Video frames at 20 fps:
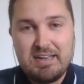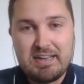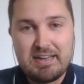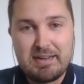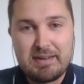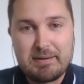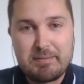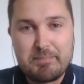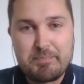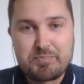
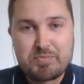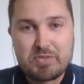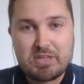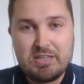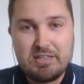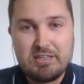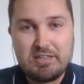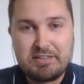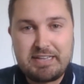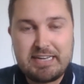
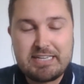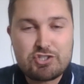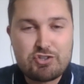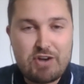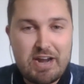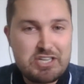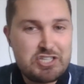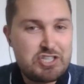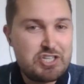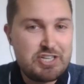Their
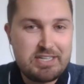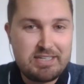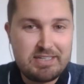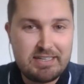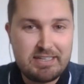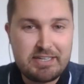strategy,